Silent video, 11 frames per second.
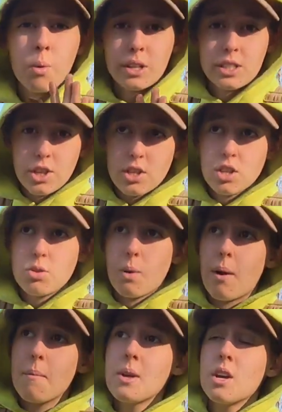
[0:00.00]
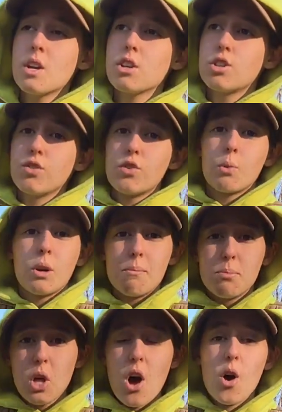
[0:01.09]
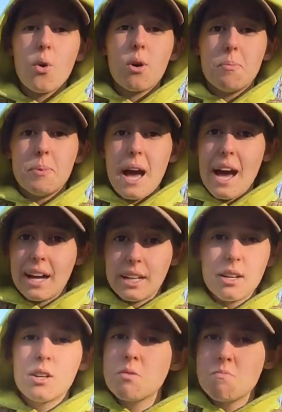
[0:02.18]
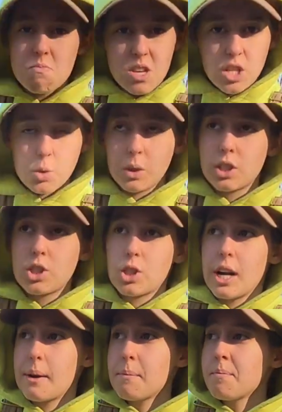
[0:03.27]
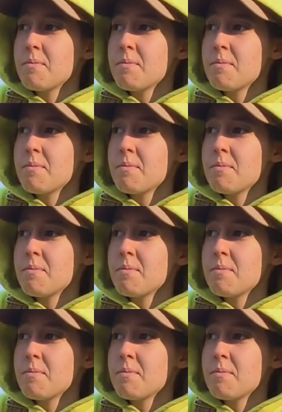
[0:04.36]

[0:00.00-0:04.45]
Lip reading: work just as well. So if you want to blow or bag, this works great.